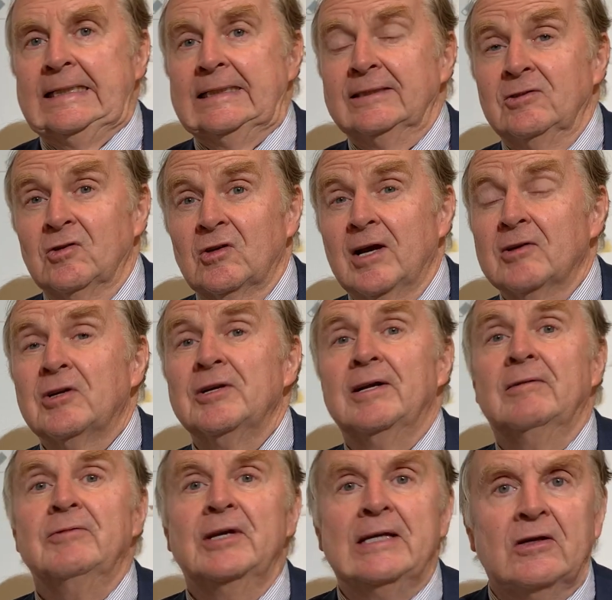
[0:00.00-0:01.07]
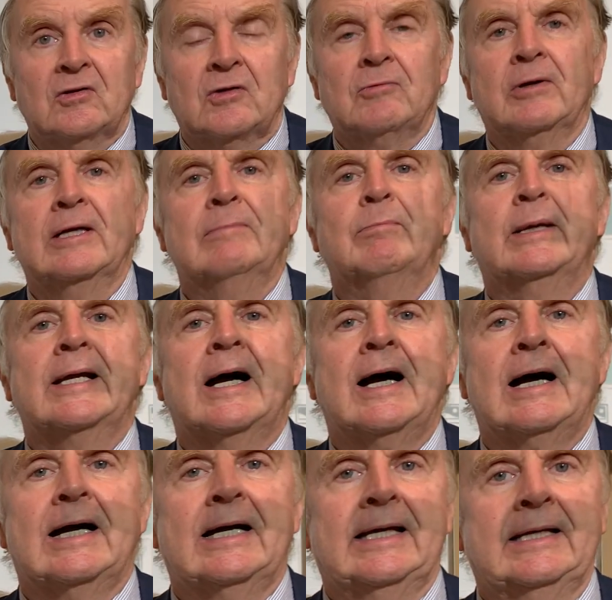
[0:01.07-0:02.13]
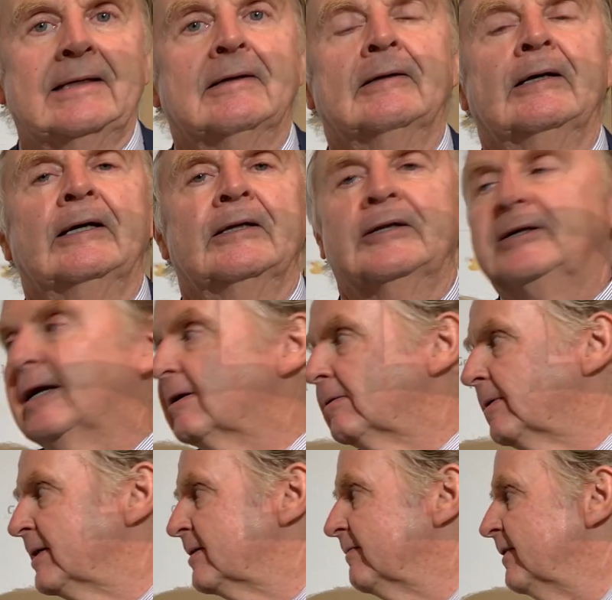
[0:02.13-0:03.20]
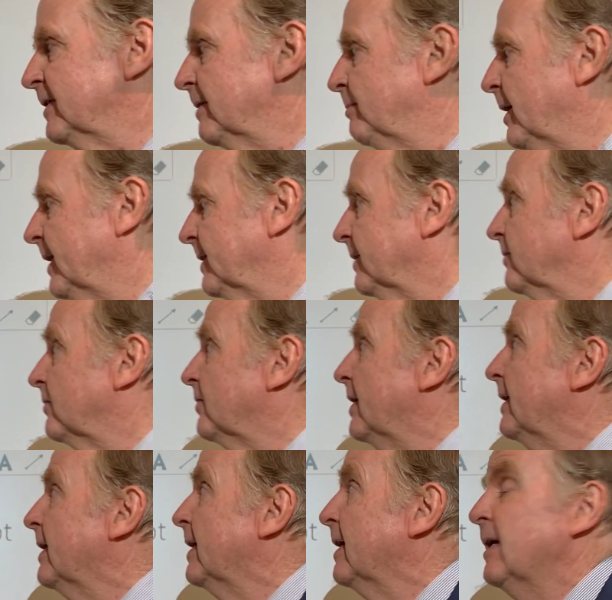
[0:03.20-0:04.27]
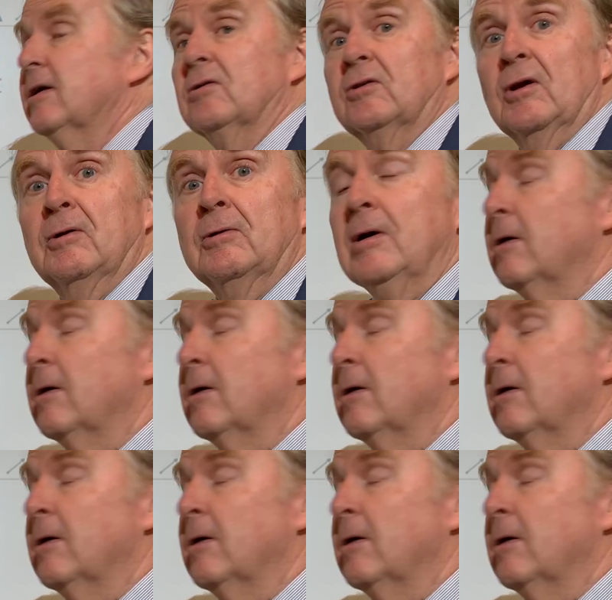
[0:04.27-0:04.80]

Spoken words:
discussion of the history behind the Declaration of Independence. So